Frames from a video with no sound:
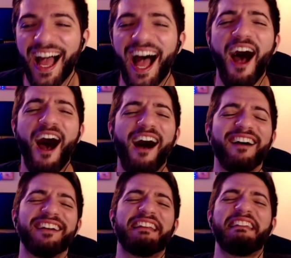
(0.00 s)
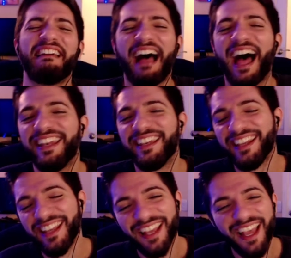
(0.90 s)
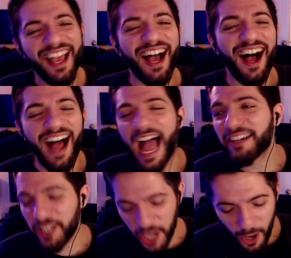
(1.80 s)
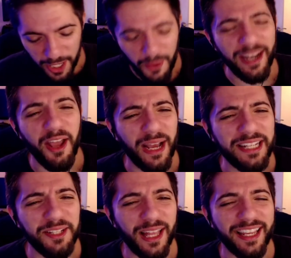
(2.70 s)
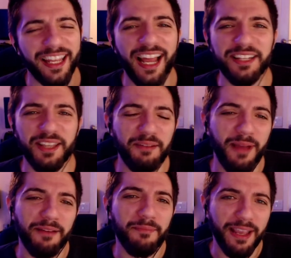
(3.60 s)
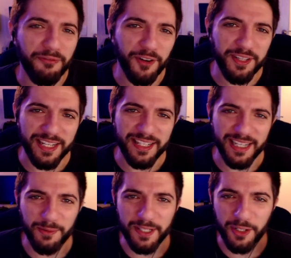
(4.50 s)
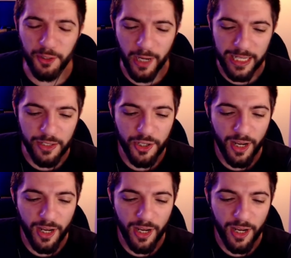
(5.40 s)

oh God. Actually, no. You know what? No, I do like it. I just like my, my first yeah. instinct was to cringe. Yeah.